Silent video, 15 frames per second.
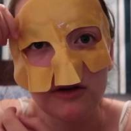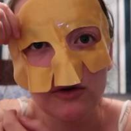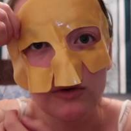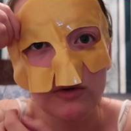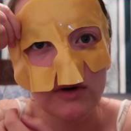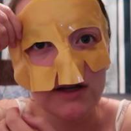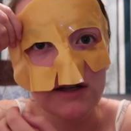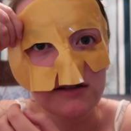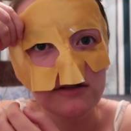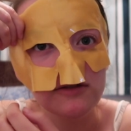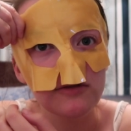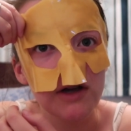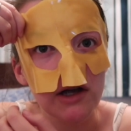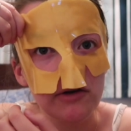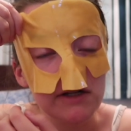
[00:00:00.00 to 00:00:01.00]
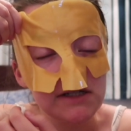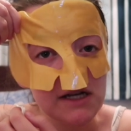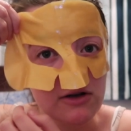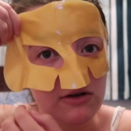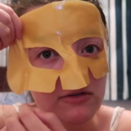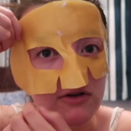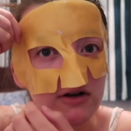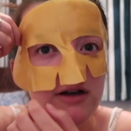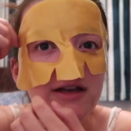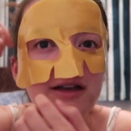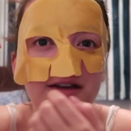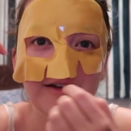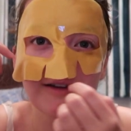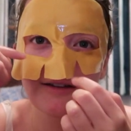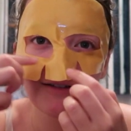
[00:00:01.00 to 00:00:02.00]
are always very
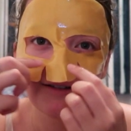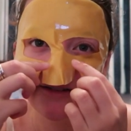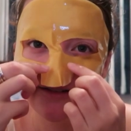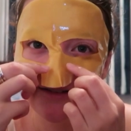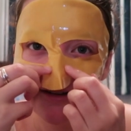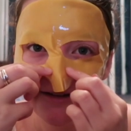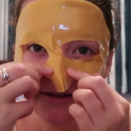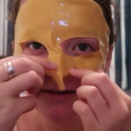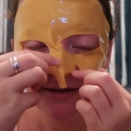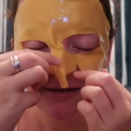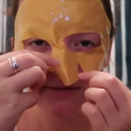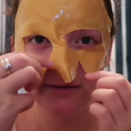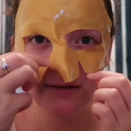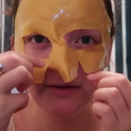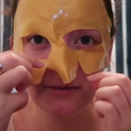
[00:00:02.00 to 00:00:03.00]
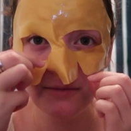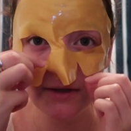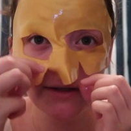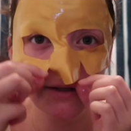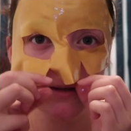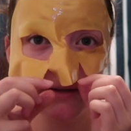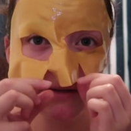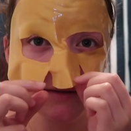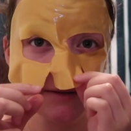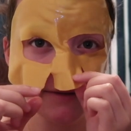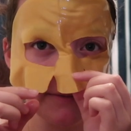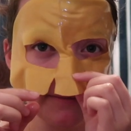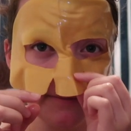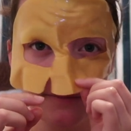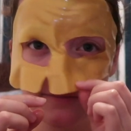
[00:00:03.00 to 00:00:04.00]
terrifying. Oh my goodness.